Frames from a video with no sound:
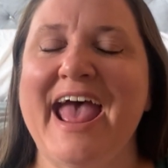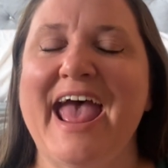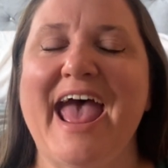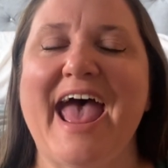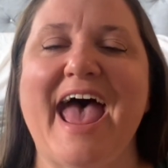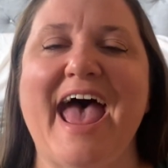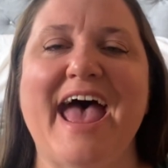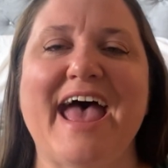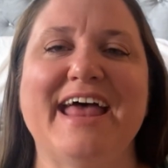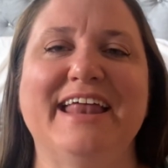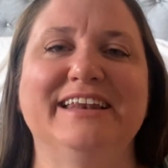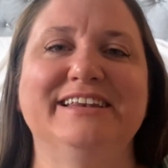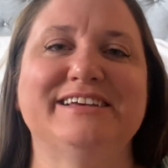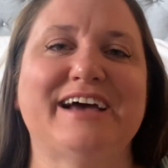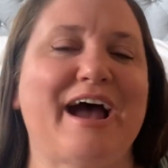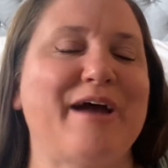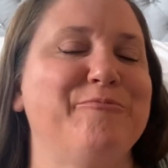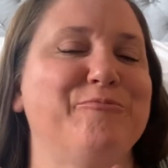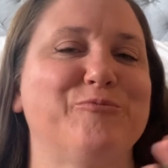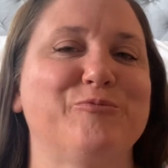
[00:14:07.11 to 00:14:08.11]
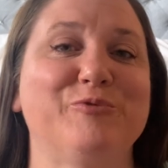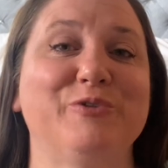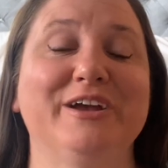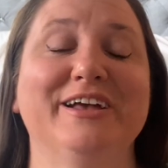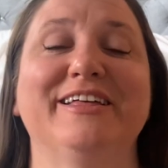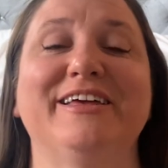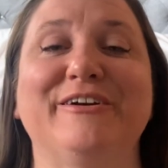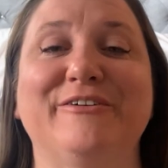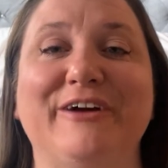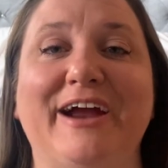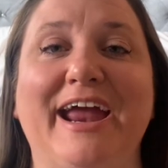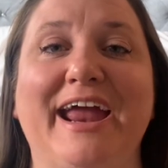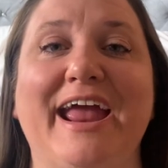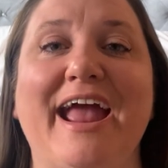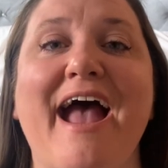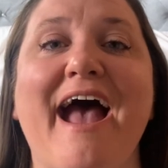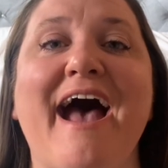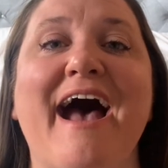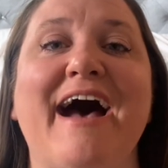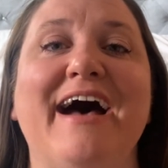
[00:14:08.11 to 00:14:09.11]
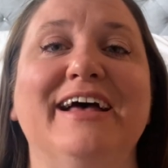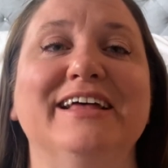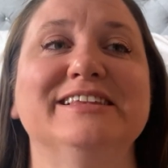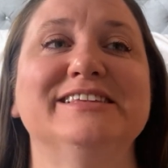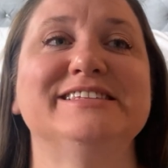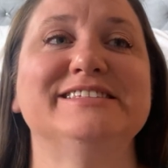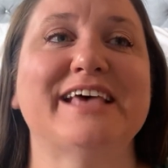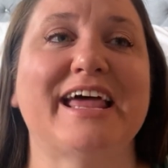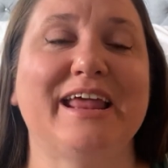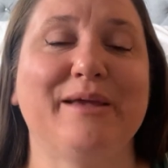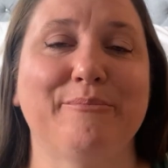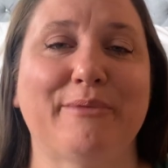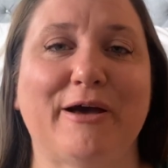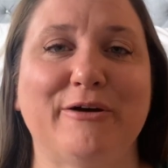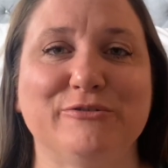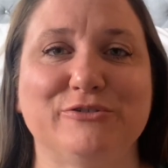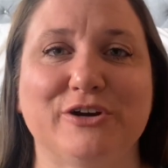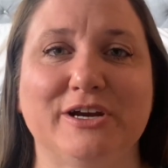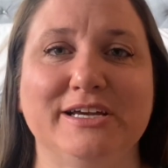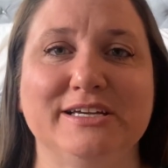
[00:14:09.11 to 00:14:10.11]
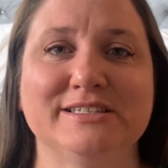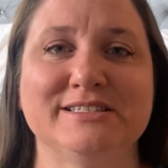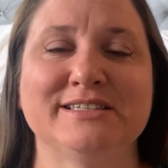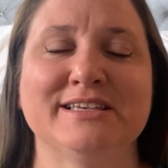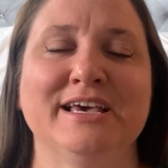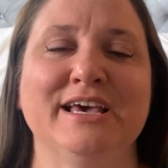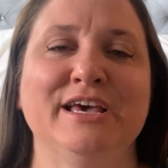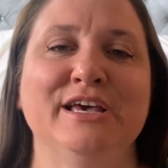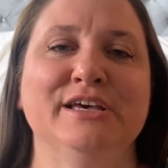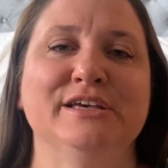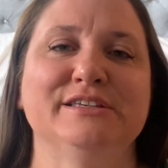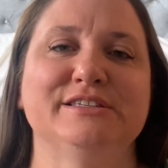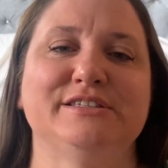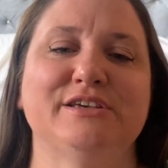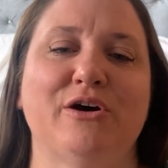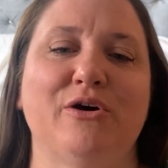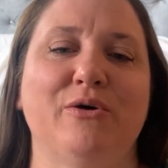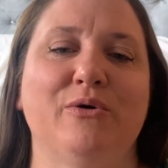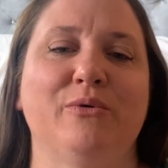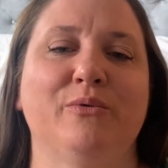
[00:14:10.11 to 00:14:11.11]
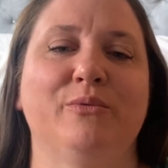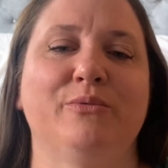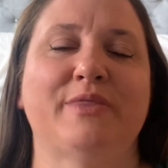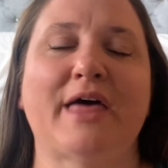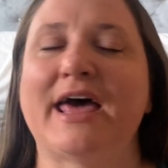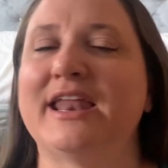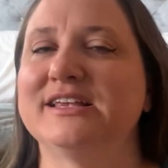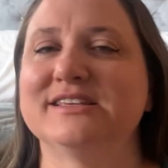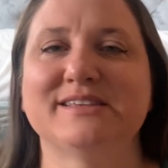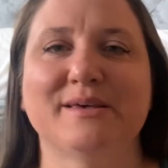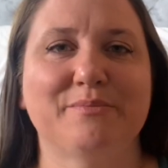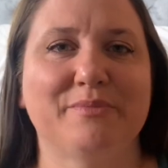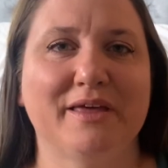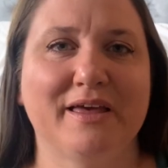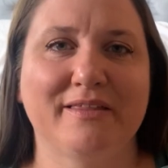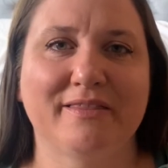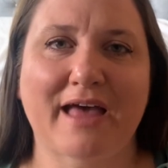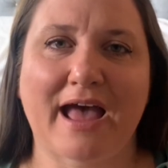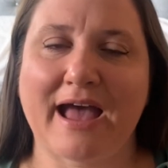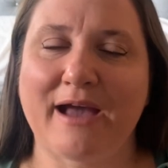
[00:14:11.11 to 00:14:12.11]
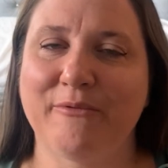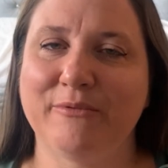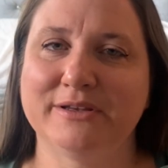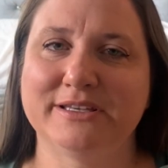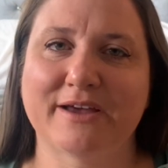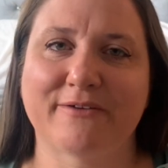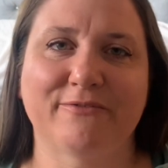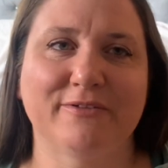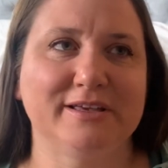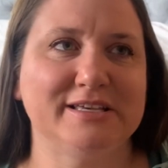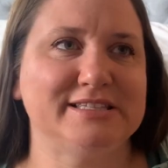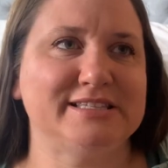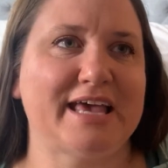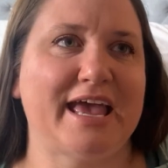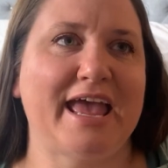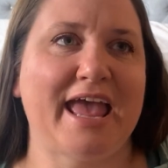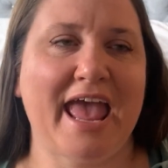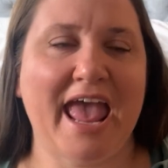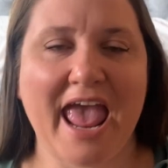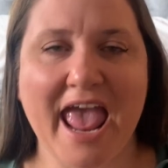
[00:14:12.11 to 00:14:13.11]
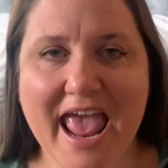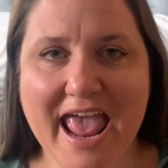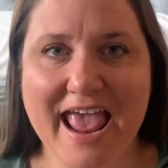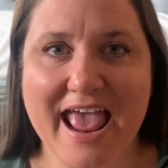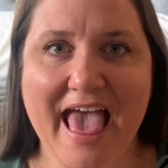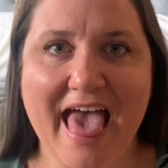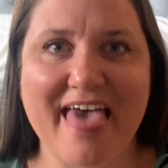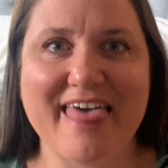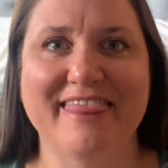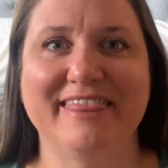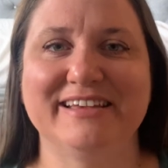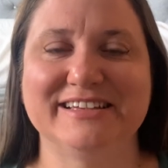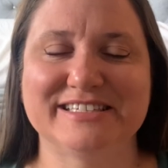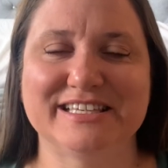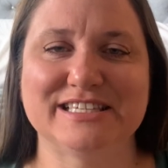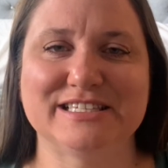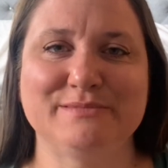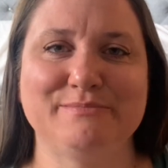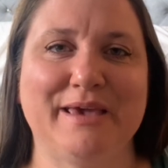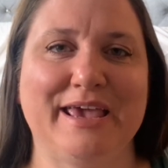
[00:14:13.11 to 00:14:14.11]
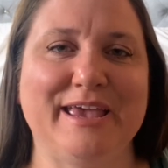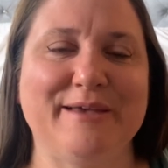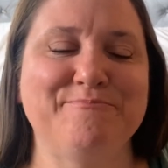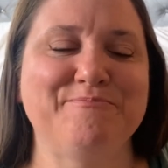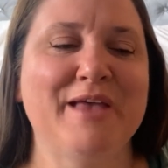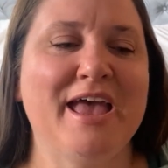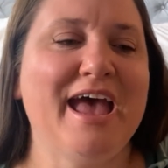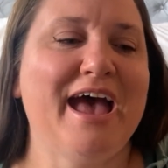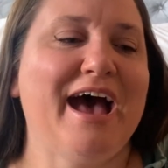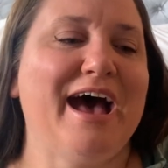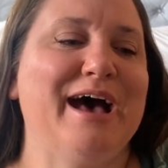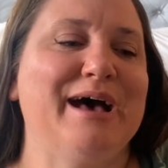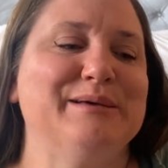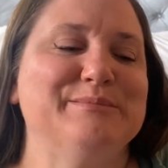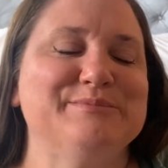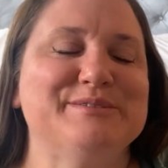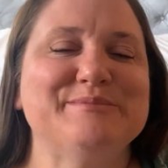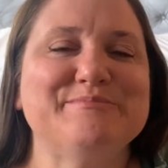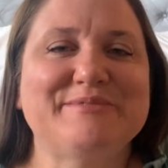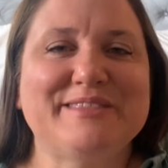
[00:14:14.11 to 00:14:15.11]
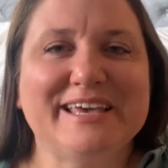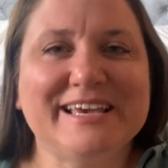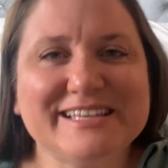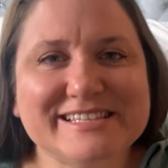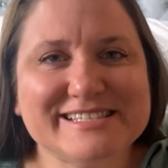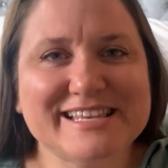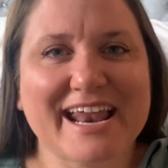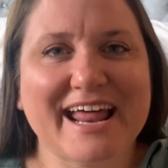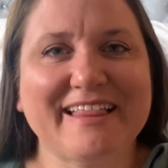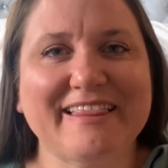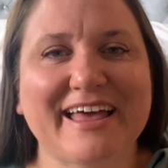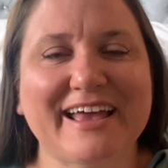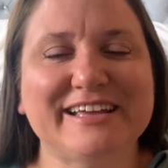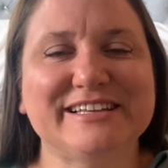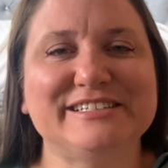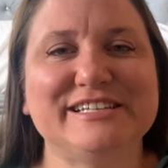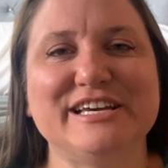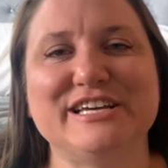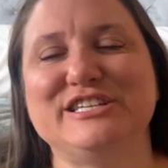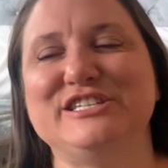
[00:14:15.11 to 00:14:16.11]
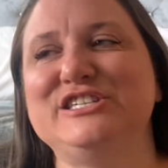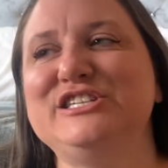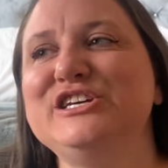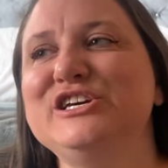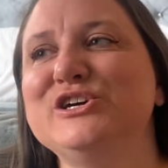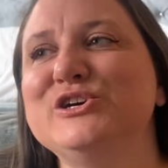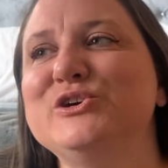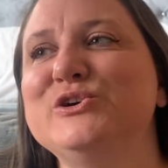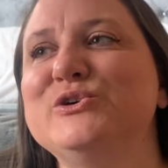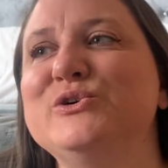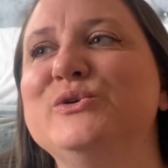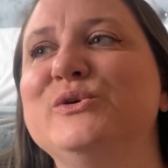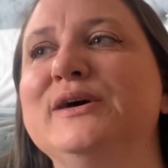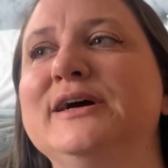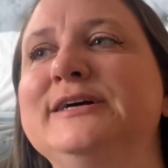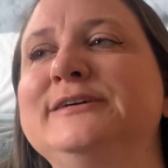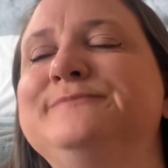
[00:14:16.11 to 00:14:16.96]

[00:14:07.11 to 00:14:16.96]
And I'm really great at setting boundaries. So that is something that I would definitely say, hey, this is me. Some things that I like to do.